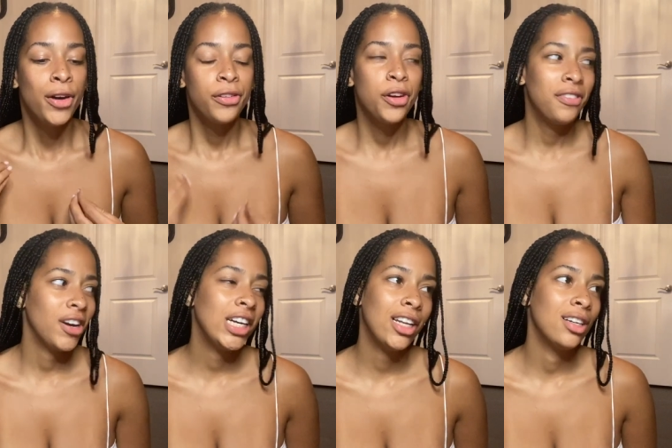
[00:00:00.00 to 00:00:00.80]
for a
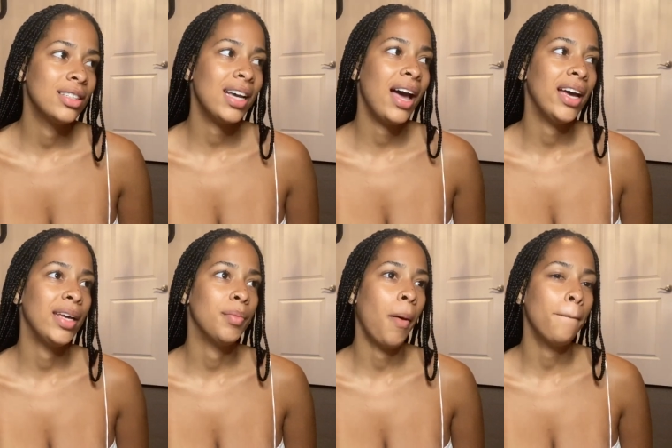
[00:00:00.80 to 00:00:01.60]
very long
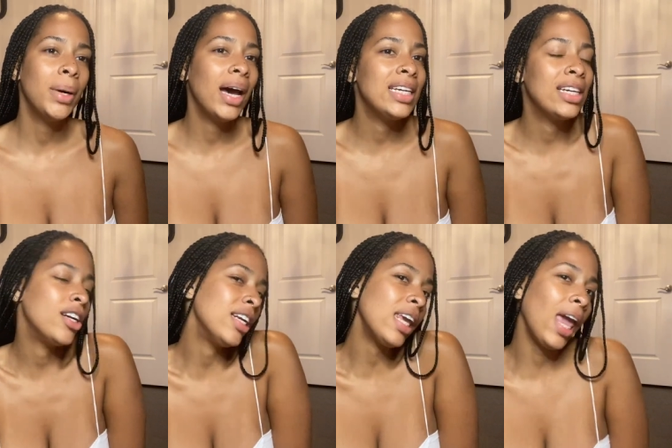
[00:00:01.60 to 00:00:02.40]
time, but I
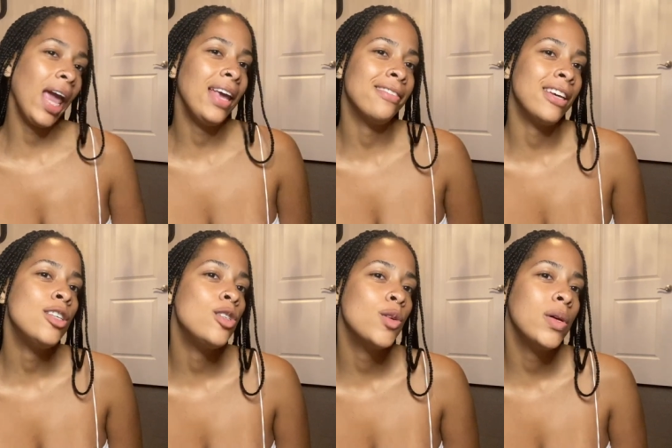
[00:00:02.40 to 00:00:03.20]
couldn't cave
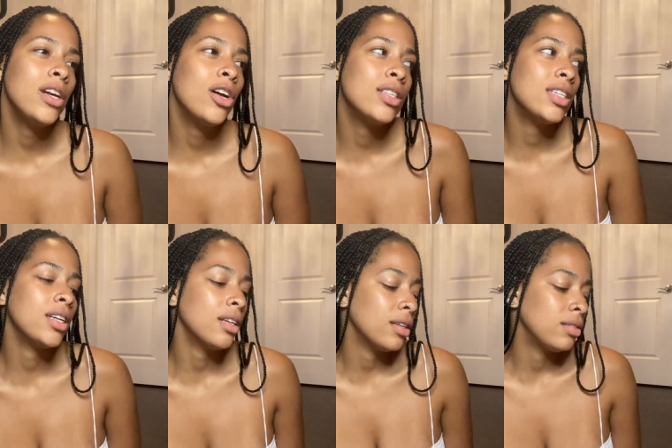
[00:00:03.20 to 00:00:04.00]
into it
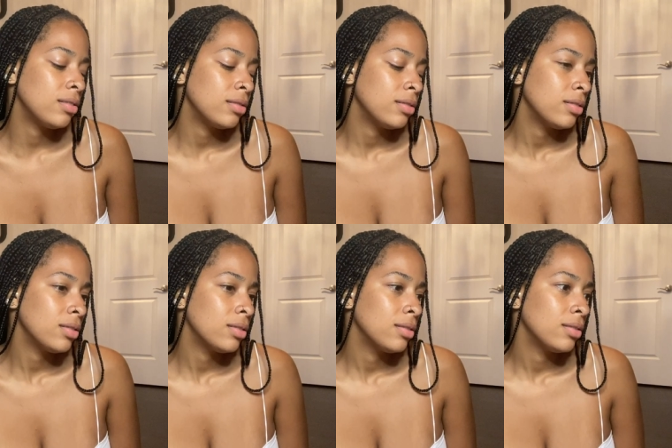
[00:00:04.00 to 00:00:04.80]
until
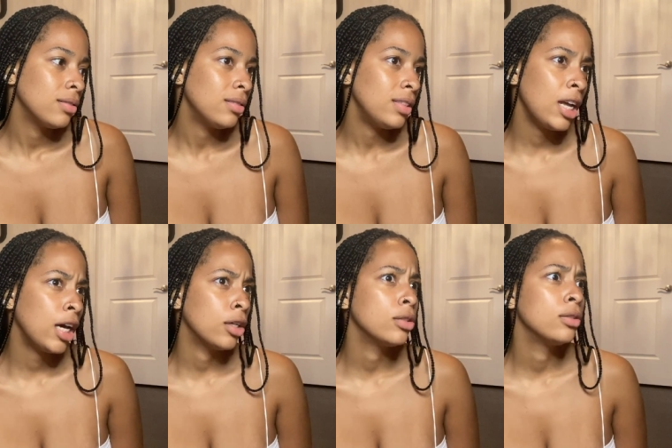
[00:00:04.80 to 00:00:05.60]

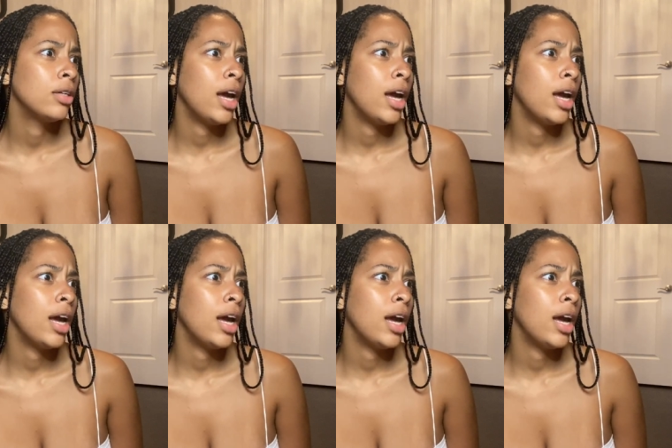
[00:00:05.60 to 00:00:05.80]
now.